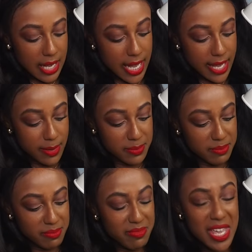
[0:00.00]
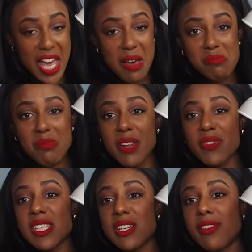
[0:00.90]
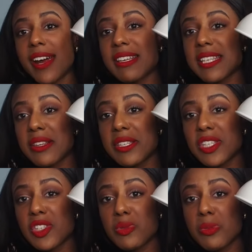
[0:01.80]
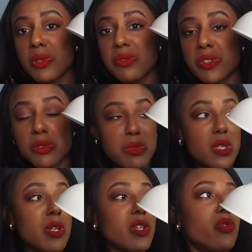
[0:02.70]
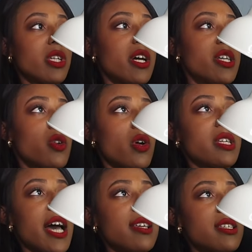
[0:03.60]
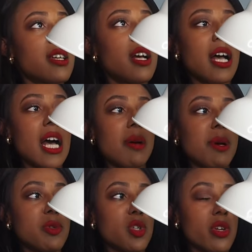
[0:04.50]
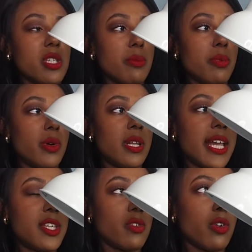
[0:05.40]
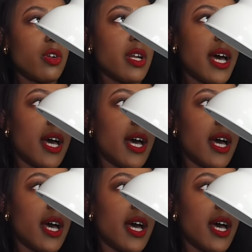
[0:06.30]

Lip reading: Yeah, I love the silver accents. It's just beautiful. So it looks really nice on our desk. I'm sure at some point later on,